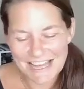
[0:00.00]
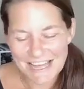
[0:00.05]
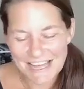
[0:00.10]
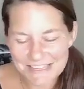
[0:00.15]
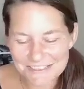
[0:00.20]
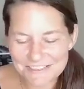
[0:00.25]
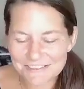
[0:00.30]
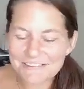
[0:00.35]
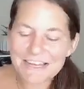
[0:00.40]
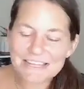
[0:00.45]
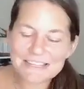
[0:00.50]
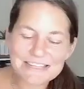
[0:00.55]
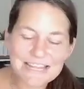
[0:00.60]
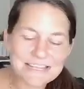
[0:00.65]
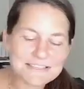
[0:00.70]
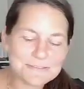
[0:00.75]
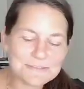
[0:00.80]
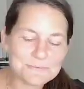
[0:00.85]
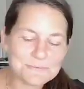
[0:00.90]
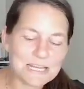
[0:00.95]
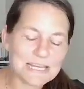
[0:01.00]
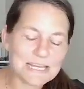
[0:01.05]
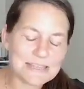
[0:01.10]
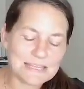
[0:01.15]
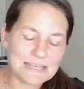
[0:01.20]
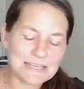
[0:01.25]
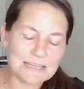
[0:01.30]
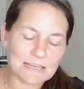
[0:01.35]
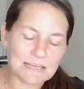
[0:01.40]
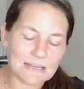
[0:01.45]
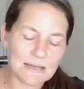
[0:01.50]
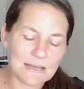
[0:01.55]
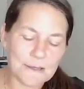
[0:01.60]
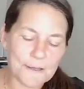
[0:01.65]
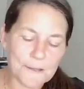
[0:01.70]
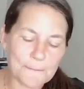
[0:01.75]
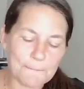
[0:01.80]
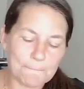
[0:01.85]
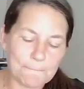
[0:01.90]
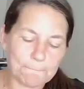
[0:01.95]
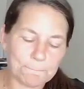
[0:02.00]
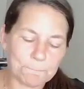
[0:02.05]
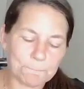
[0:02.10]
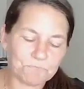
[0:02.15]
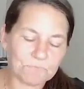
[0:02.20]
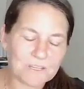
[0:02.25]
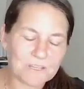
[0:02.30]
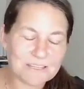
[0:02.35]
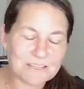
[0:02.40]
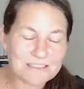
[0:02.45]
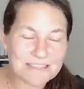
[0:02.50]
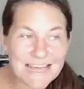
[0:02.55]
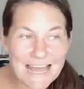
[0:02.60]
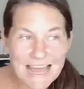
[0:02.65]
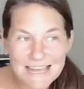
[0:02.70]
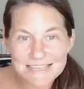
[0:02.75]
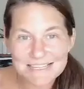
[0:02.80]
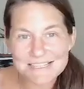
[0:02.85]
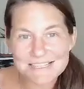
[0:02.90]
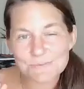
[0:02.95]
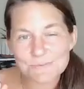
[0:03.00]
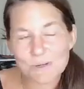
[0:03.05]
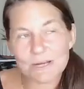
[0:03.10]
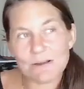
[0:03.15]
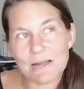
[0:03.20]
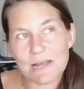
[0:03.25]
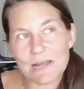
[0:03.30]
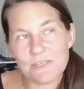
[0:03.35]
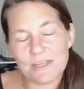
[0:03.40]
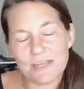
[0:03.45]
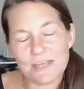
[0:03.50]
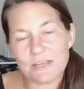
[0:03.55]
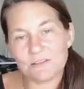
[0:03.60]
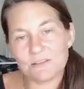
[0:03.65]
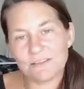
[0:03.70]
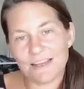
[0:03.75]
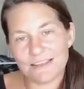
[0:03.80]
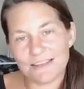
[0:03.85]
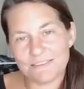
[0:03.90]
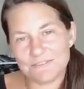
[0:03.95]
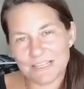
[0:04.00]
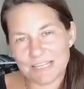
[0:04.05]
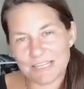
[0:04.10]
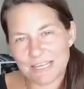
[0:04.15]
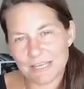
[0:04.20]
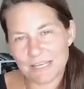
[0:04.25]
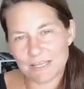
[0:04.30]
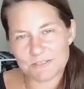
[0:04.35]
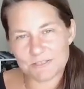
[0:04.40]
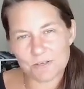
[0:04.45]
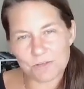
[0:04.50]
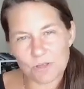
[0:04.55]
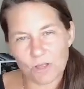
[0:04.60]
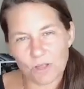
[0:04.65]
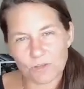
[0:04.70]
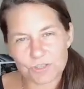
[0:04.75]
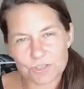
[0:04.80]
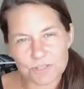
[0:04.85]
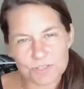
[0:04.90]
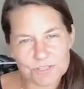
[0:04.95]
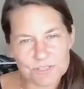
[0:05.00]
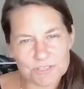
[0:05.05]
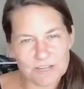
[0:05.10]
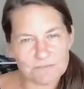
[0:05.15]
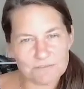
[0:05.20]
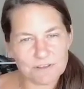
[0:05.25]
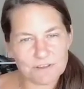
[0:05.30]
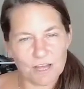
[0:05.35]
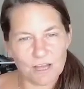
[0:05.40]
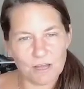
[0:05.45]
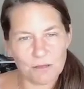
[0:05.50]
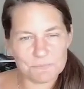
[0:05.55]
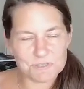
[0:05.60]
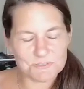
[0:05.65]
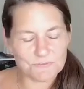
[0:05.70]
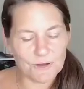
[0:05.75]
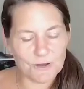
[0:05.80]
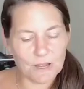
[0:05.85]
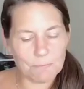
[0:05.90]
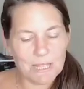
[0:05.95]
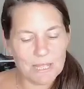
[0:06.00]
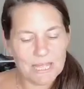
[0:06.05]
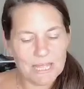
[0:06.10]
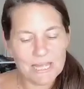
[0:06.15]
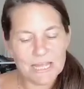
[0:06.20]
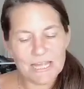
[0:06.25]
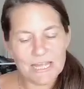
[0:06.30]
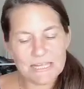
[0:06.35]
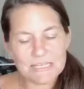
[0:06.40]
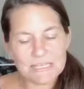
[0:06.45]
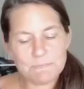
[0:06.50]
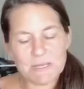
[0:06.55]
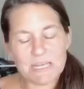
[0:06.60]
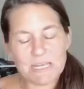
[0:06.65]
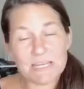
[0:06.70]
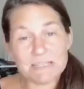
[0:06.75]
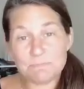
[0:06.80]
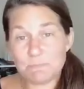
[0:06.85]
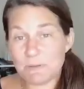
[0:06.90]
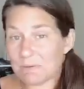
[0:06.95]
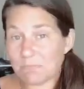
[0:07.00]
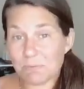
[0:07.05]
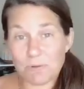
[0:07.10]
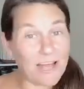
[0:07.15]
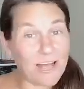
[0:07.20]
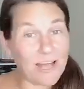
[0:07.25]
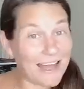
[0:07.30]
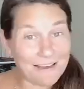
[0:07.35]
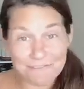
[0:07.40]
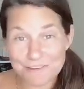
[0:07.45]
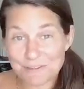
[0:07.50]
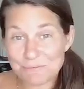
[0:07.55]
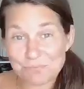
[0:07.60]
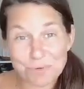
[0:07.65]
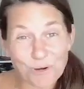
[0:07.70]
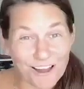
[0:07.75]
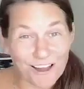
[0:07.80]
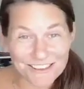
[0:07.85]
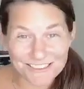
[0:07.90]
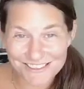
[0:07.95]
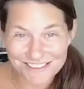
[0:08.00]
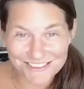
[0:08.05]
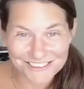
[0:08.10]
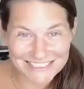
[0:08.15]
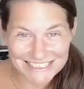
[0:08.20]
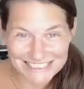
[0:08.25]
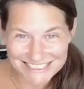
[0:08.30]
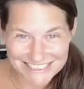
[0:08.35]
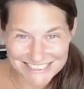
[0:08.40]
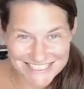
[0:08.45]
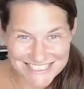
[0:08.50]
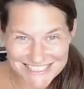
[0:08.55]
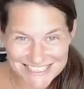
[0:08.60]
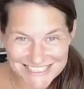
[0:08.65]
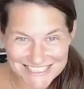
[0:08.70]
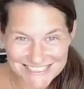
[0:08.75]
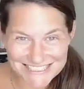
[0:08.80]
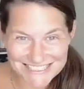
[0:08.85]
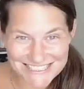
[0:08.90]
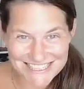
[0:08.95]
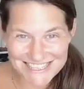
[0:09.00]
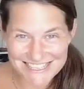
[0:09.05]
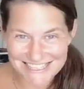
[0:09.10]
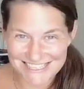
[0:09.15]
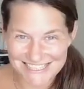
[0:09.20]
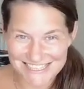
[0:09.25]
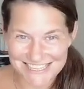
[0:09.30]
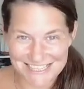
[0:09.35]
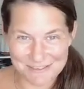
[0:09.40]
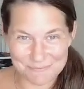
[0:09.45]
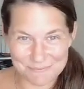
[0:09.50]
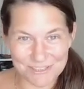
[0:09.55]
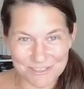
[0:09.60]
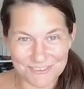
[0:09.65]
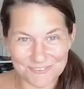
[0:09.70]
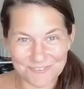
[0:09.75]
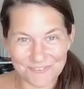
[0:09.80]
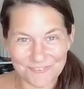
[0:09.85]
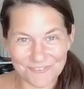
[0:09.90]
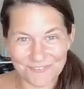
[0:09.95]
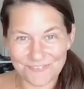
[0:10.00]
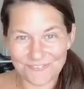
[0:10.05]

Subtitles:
You know, and that's what I think. That is where I think a lot of the cancel culture stuff comes from, is because people haven't brought their dish to the table.